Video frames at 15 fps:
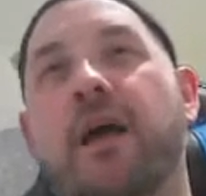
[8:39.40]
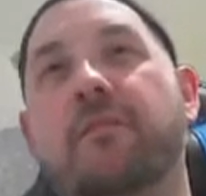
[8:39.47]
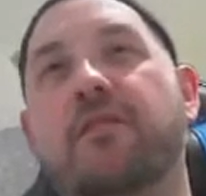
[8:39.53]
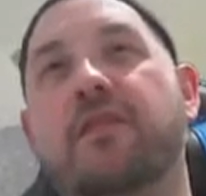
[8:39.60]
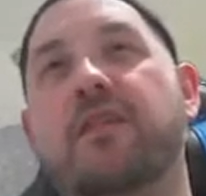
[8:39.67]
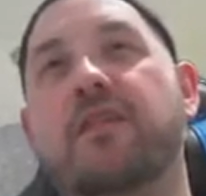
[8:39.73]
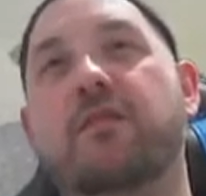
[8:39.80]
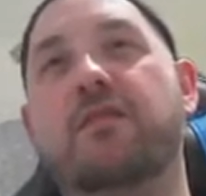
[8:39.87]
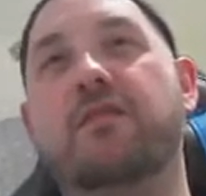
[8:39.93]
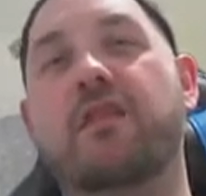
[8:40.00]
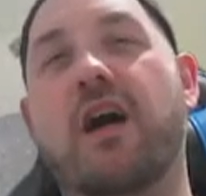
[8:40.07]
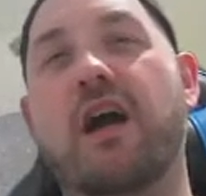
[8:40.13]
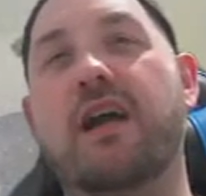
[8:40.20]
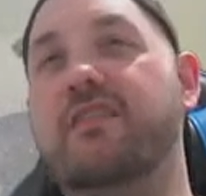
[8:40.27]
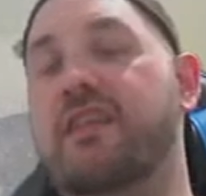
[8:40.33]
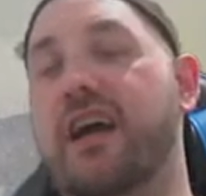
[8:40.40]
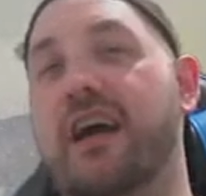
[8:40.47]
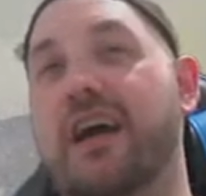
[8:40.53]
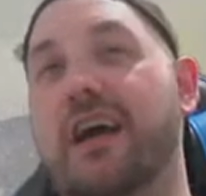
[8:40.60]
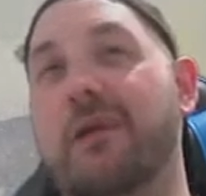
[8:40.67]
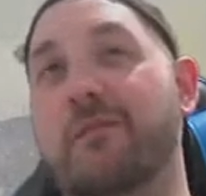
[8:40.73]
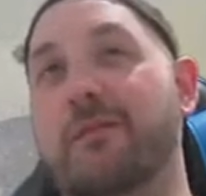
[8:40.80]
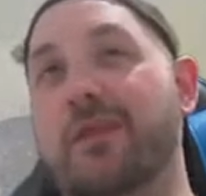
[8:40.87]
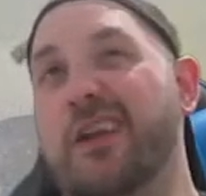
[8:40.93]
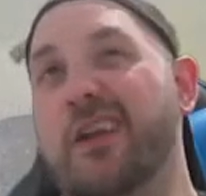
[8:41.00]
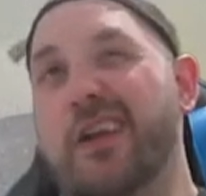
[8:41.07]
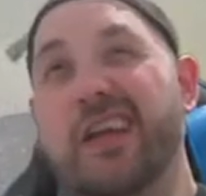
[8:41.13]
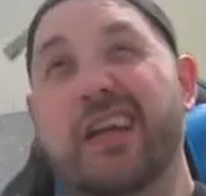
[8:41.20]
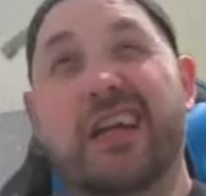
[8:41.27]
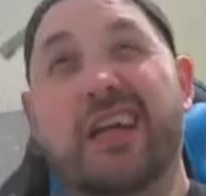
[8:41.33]
So this one's nice. You know,
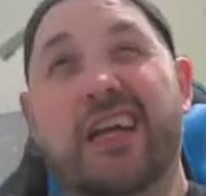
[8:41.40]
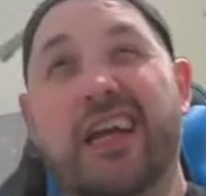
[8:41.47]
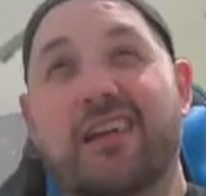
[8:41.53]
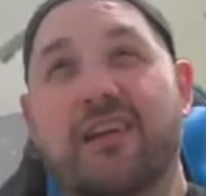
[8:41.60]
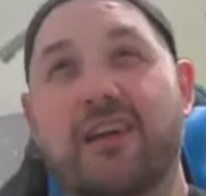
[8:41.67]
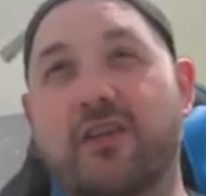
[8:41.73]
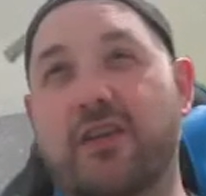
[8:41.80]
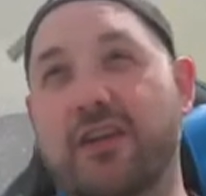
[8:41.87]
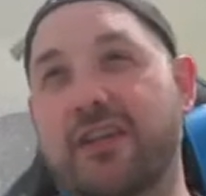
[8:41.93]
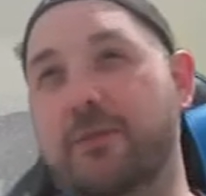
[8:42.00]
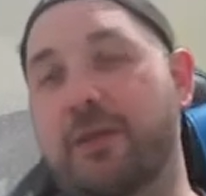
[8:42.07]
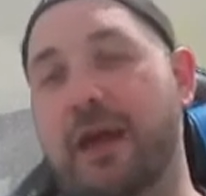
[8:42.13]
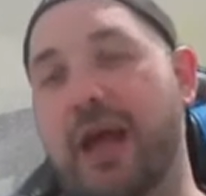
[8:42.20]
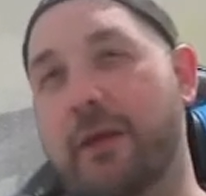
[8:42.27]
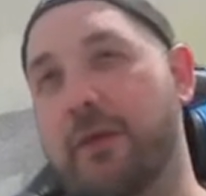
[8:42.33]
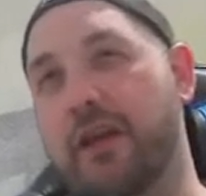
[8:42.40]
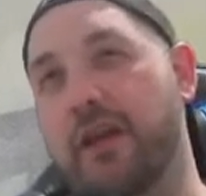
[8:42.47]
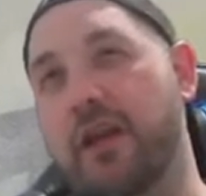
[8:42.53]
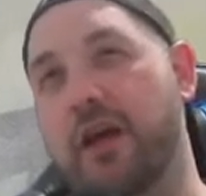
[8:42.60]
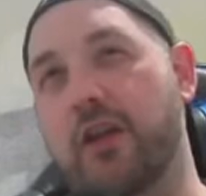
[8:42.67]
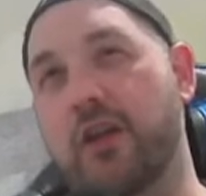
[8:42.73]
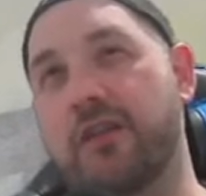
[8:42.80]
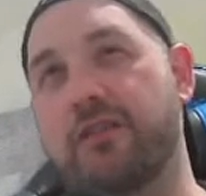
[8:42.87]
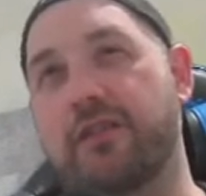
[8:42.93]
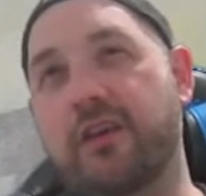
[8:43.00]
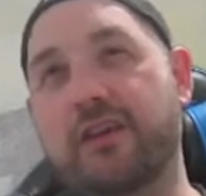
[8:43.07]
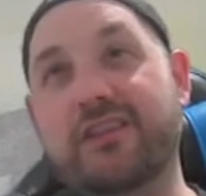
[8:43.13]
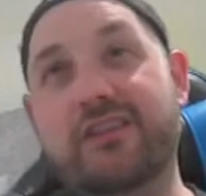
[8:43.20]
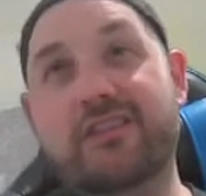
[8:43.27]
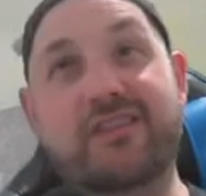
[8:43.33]
you can get a creature back, but a lot of our
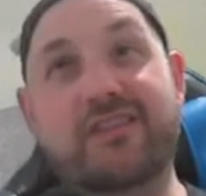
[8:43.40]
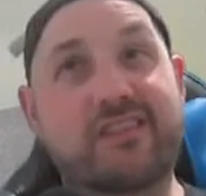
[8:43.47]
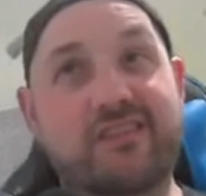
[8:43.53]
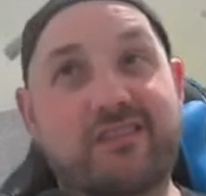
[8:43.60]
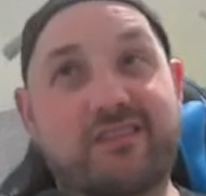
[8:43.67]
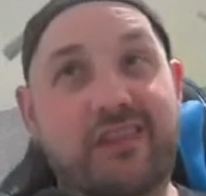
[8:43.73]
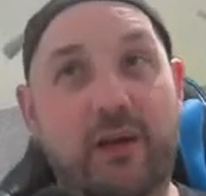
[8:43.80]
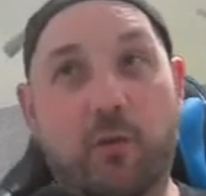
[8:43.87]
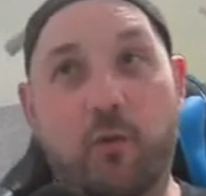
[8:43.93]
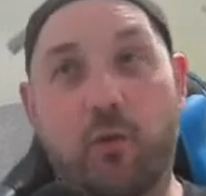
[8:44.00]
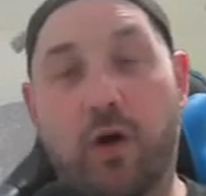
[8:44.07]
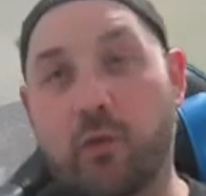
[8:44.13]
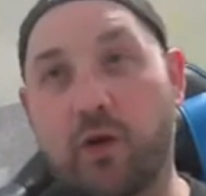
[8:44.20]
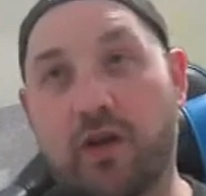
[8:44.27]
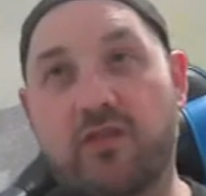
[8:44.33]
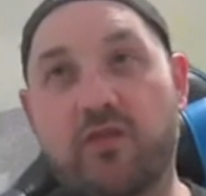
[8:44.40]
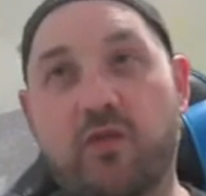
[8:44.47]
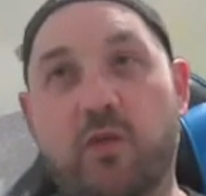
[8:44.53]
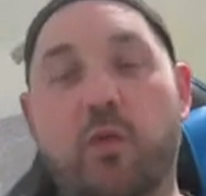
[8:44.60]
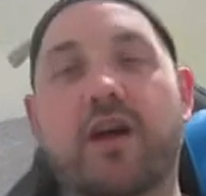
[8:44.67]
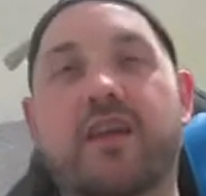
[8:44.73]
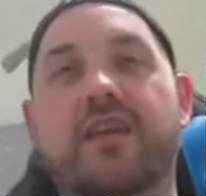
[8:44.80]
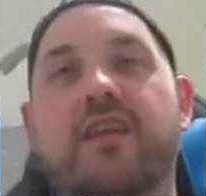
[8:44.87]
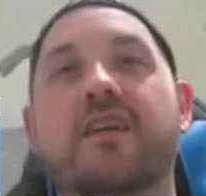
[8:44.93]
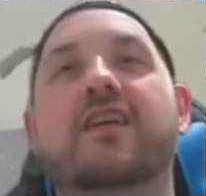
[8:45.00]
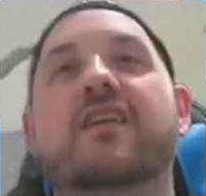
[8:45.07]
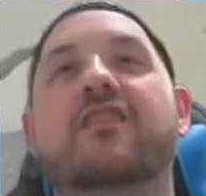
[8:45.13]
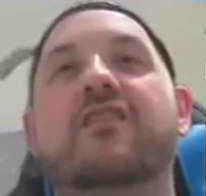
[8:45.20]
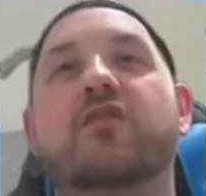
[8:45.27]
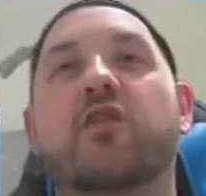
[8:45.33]
creatures are just like 1/1s for 1.
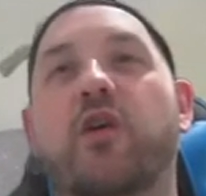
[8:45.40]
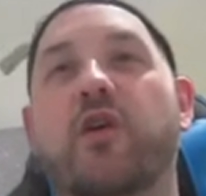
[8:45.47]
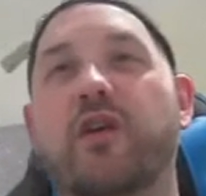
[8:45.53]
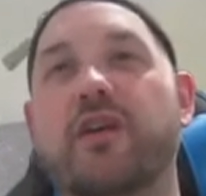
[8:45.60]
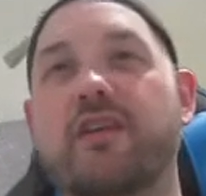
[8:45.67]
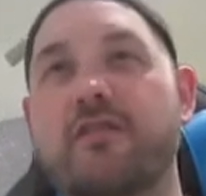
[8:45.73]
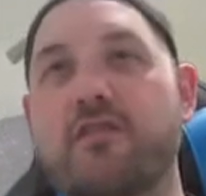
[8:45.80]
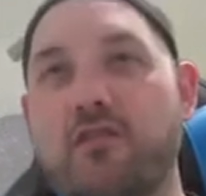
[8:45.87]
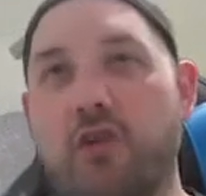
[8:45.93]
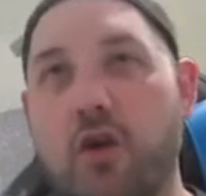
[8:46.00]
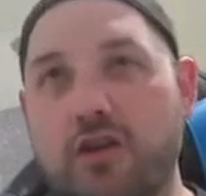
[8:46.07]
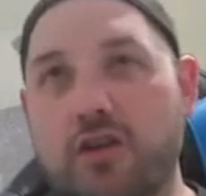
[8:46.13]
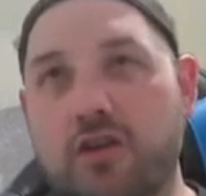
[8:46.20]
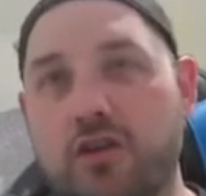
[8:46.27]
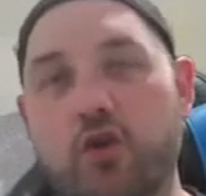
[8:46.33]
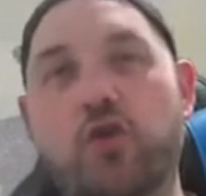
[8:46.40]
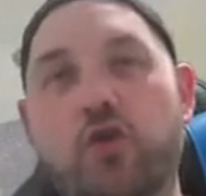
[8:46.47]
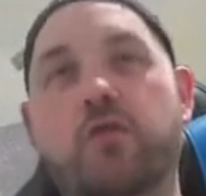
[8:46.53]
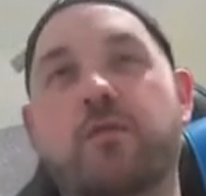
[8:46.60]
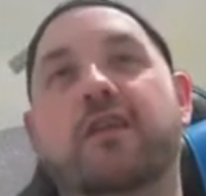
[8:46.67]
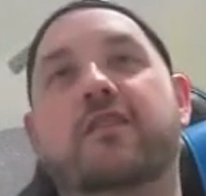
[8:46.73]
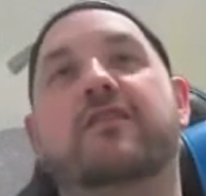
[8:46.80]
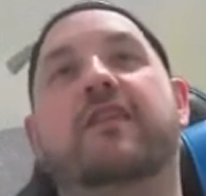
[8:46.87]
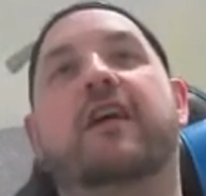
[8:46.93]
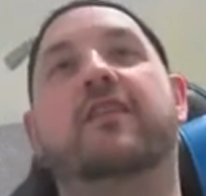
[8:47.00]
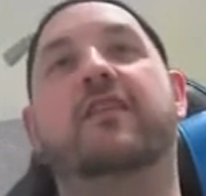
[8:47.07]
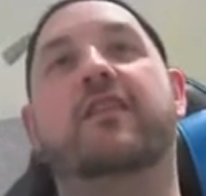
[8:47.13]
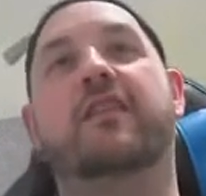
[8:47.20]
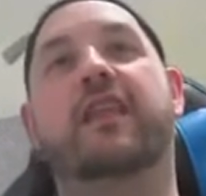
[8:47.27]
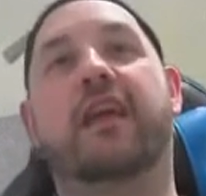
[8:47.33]
So not too much
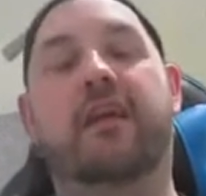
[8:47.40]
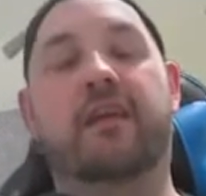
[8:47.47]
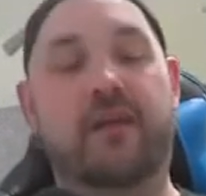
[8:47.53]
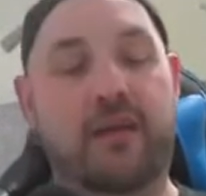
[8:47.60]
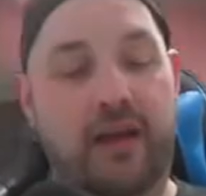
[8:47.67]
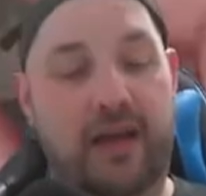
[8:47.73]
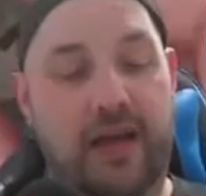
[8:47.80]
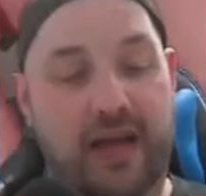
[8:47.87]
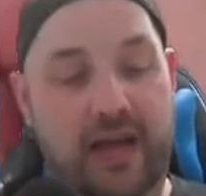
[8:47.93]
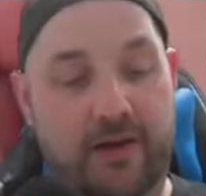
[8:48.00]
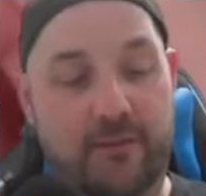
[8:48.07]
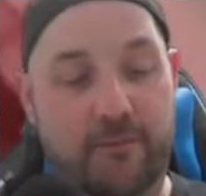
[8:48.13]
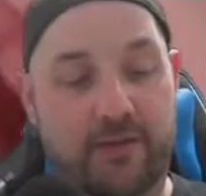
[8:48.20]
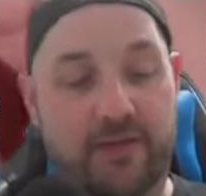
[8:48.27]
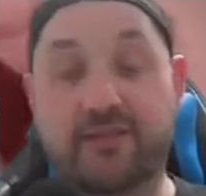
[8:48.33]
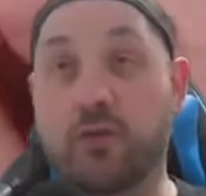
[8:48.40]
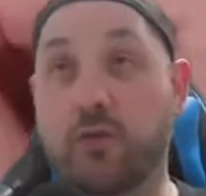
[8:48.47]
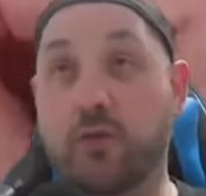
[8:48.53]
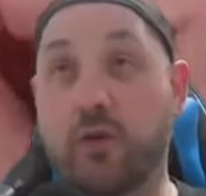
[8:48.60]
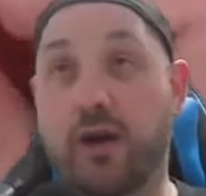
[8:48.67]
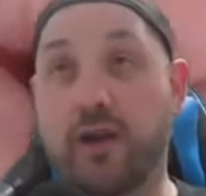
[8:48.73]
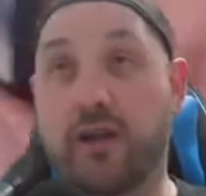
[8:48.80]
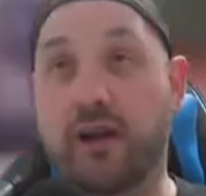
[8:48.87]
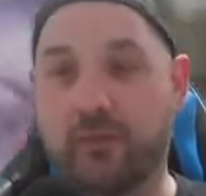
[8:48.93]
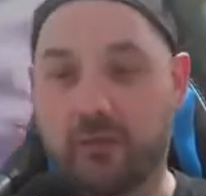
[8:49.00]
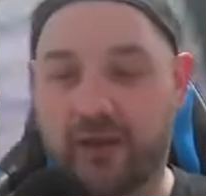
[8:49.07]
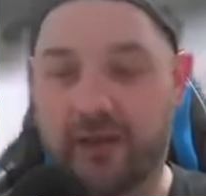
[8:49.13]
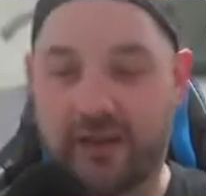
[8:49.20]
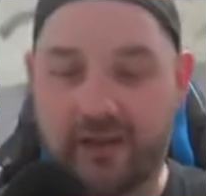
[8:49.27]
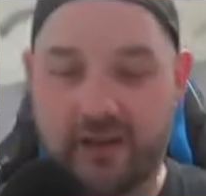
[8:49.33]
value there, but still quite nice.
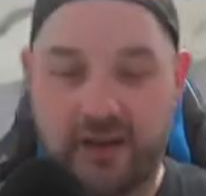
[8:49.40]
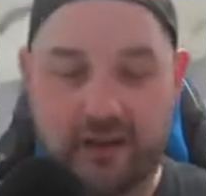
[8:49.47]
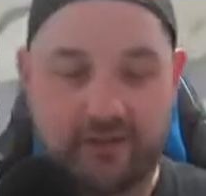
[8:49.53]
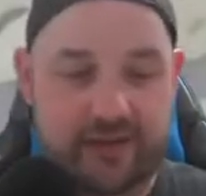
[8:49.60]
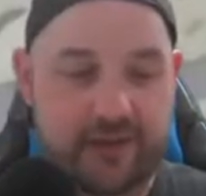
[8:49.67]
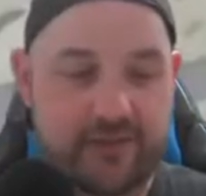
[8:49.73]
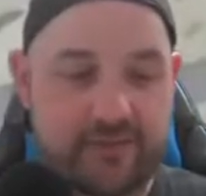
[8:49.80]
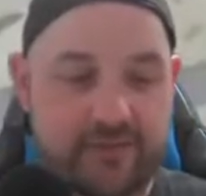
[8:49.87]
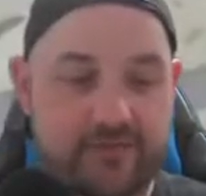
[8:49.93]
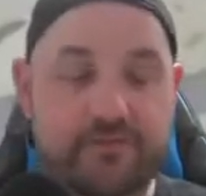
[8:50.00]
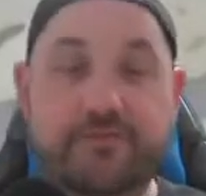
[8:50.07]
We need the lifelink.